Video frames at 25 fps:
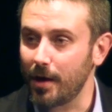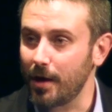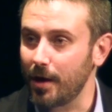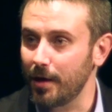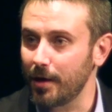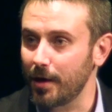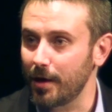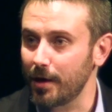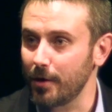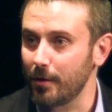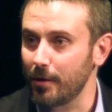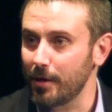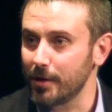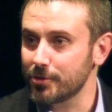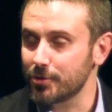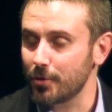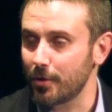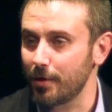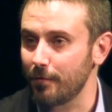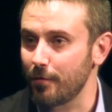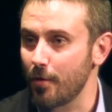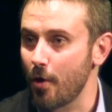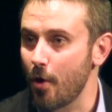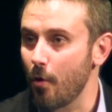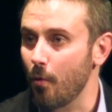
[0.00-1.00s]
a, you know, a
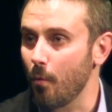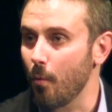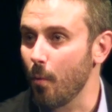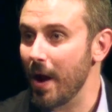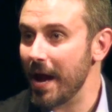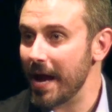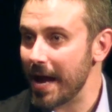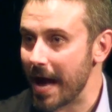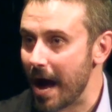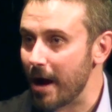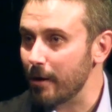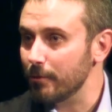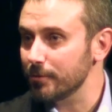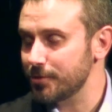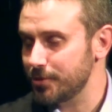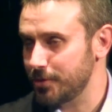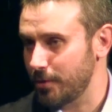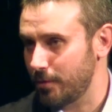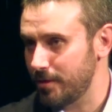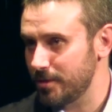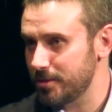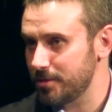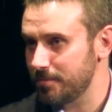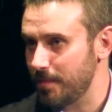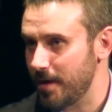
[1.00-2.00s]
sort of way out,
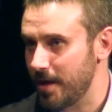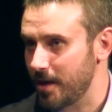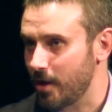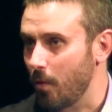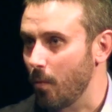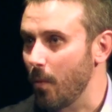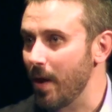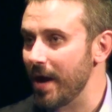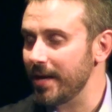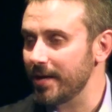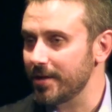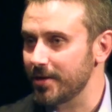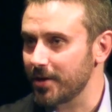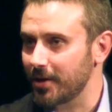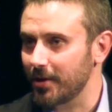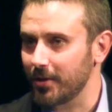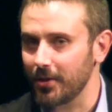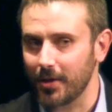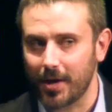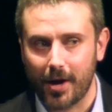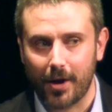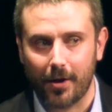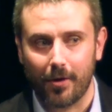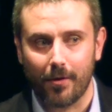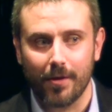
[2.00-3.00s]
so to speak, a way to
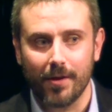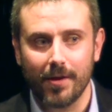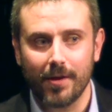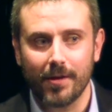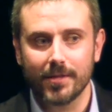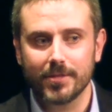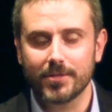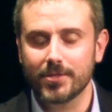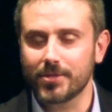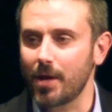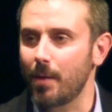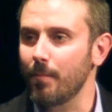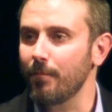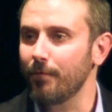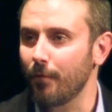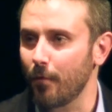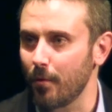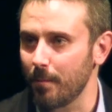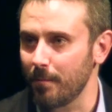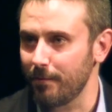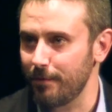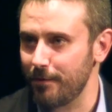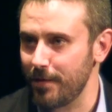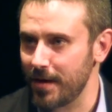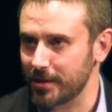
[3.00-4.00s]
declare some
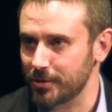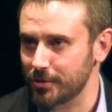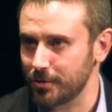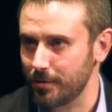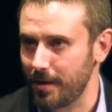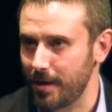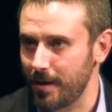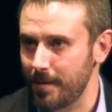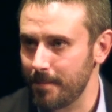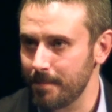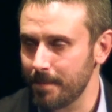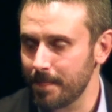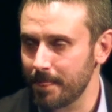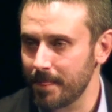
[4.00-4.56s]
form of victory.